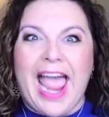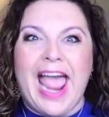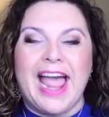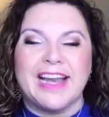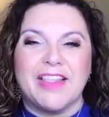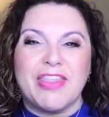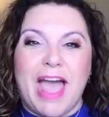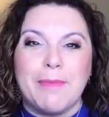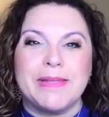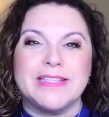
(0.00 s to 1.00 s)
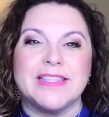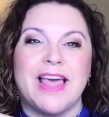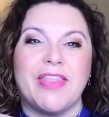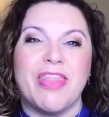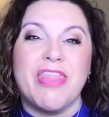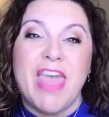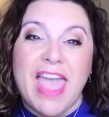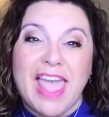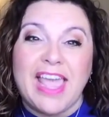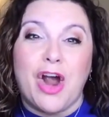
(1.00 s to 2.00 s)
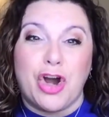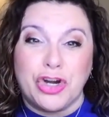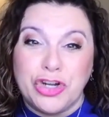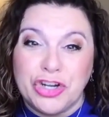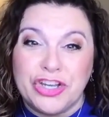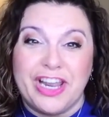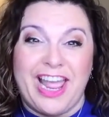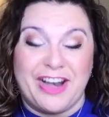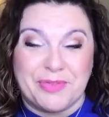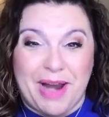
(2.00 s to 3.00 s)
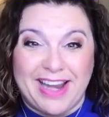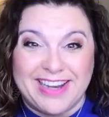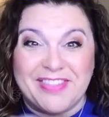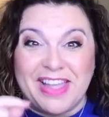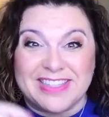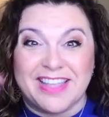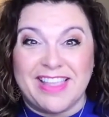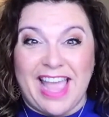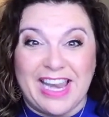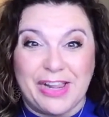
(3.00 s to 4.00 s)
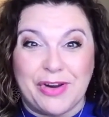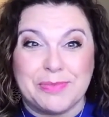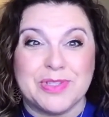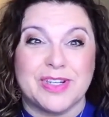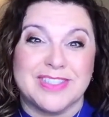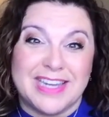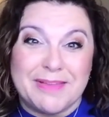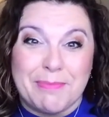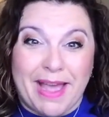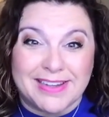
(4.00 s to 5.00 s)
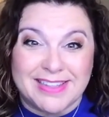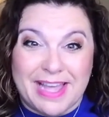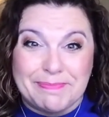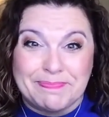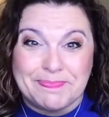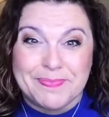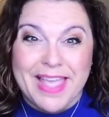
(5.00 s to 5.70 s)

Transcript: And that means that they are good and right. And that's how the Enneagram starts to impact them.